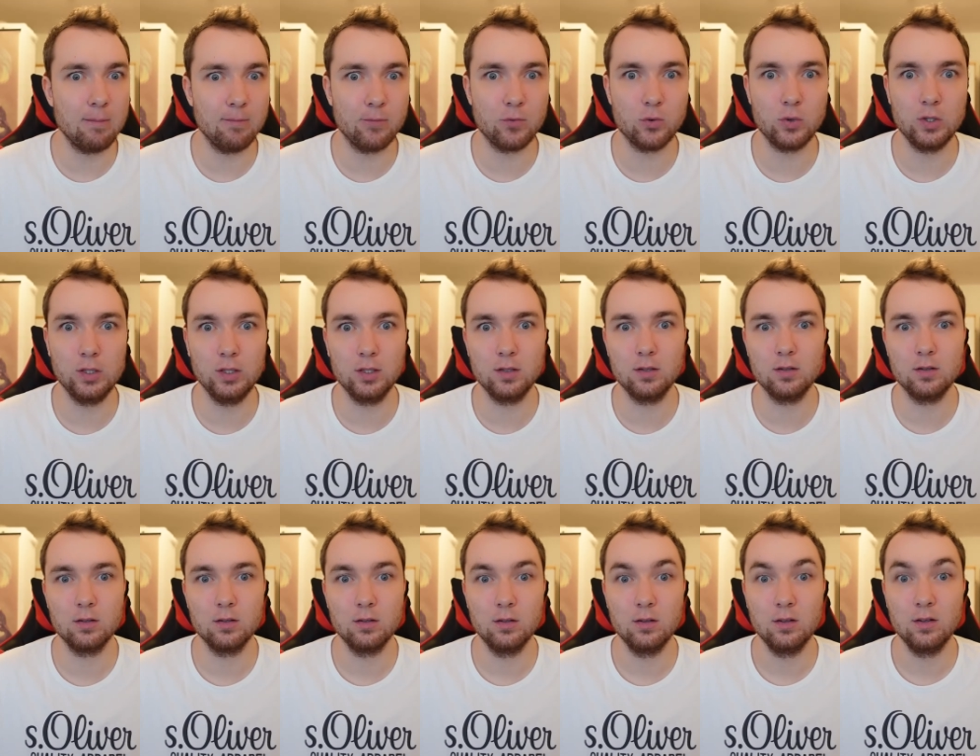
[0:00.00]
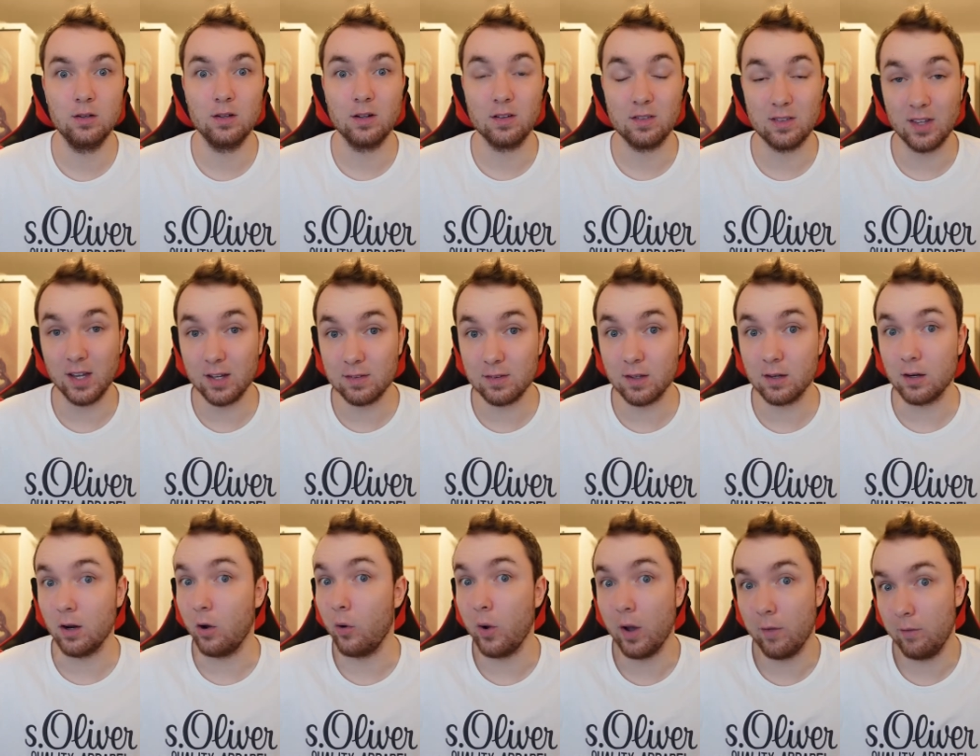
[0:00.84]
Freak. Take that
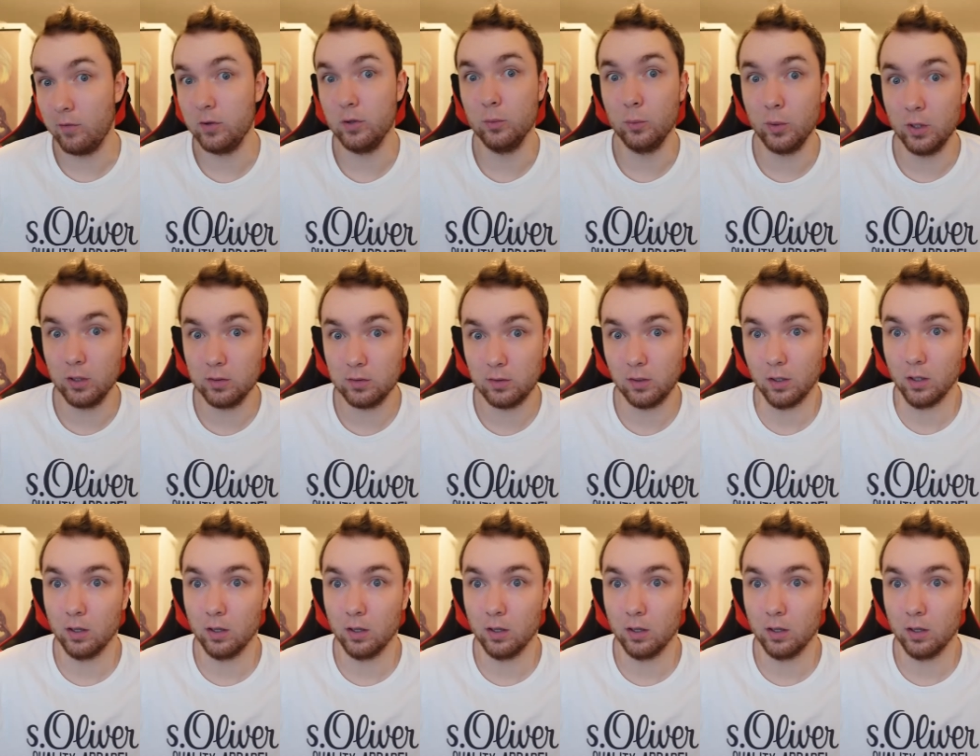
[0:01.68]
however you want.